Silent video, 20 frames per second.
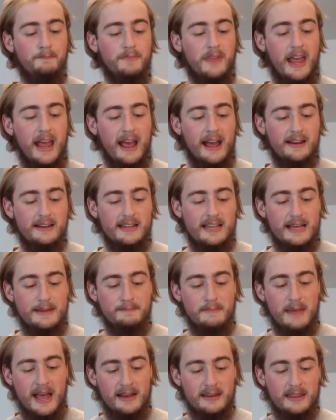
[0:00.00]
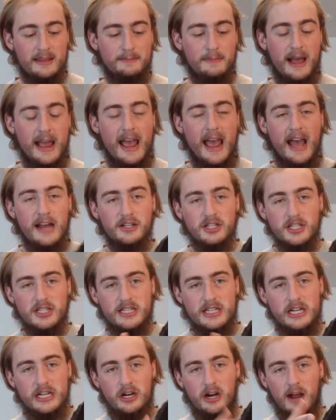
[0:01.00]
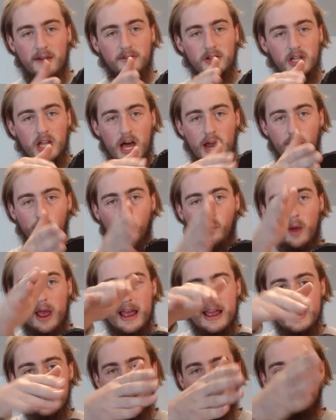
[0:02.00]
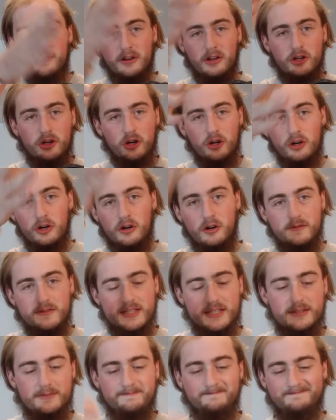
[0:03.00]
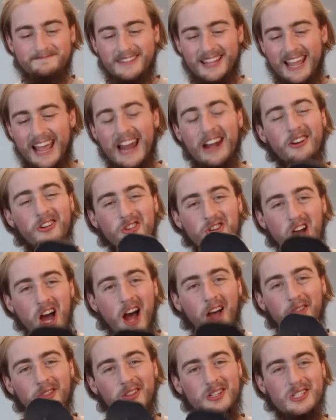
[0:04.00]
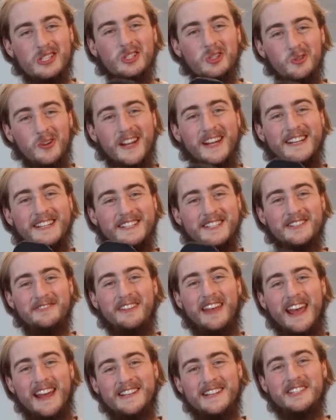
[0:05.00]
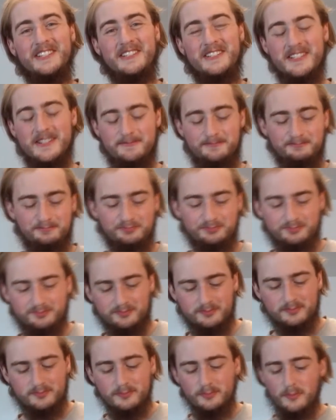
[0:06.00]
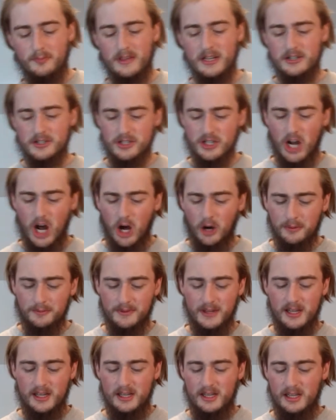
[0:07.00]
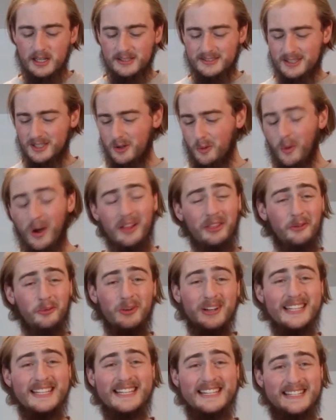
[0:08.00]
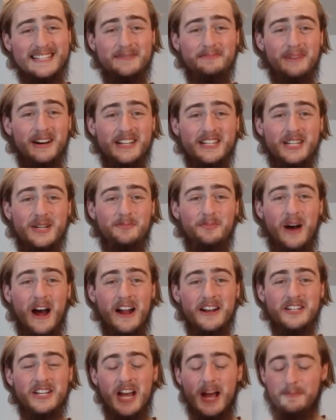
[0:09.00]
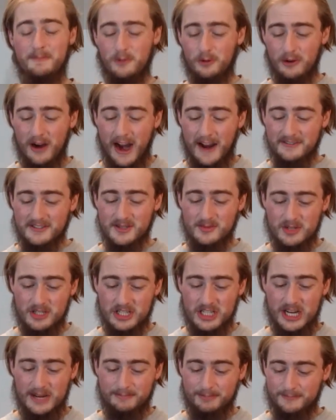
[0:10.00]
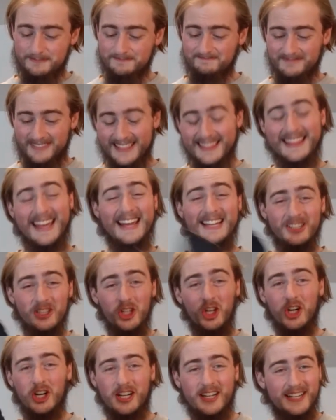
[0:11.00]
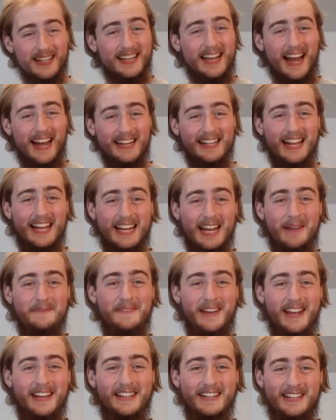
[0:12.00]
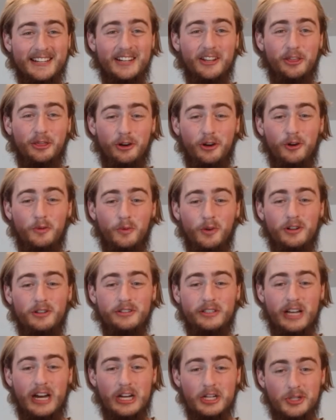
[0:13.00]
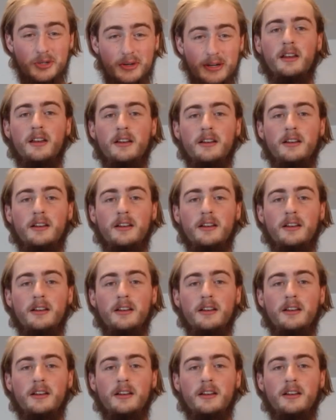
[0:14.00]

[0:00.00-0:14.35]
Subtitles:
And it meant that my edges here have a lot of wave and curves and are not the straightest of edges. So, while there really isn't much to botch up, craftsmanship, they look kind of like I made it in a third world country.